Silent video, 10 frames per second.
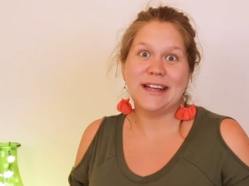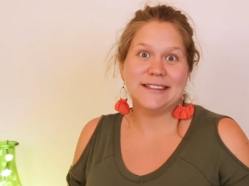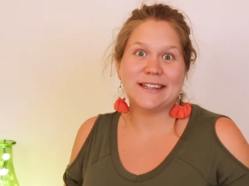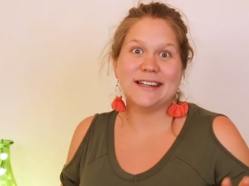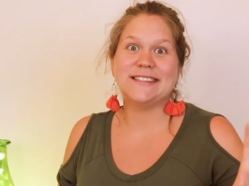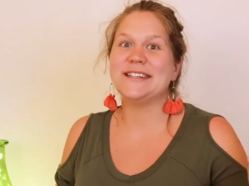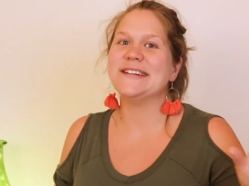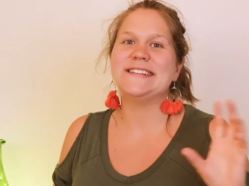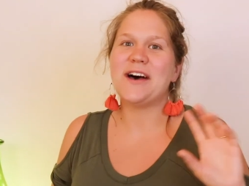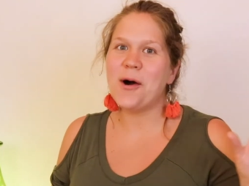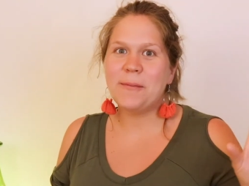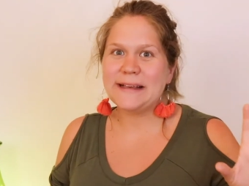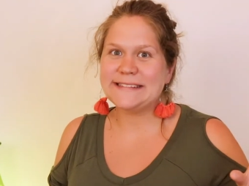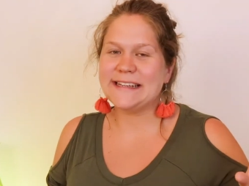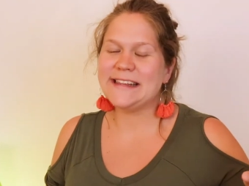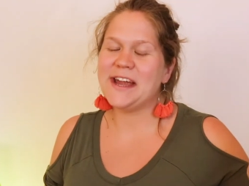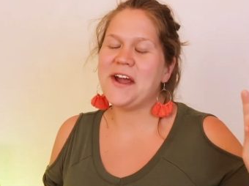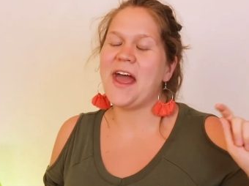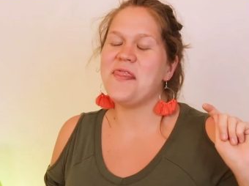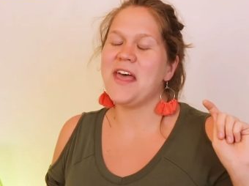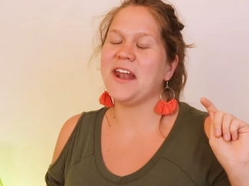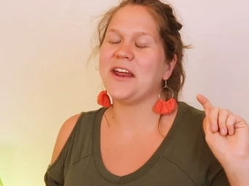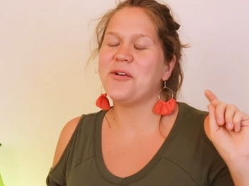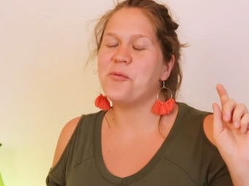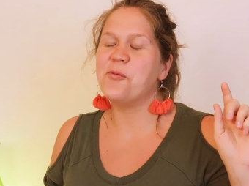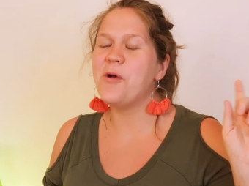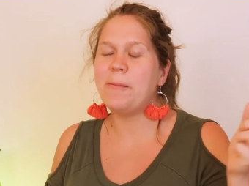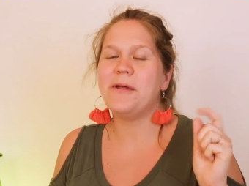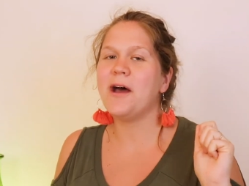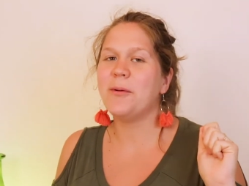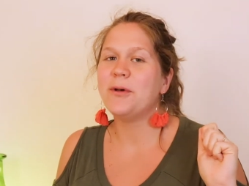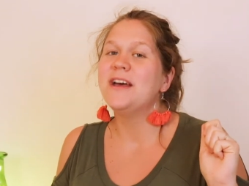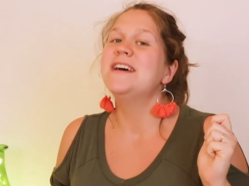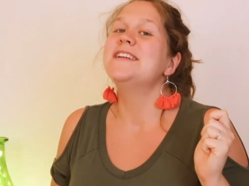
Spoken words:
it until it's all mixed in there, and then whip it up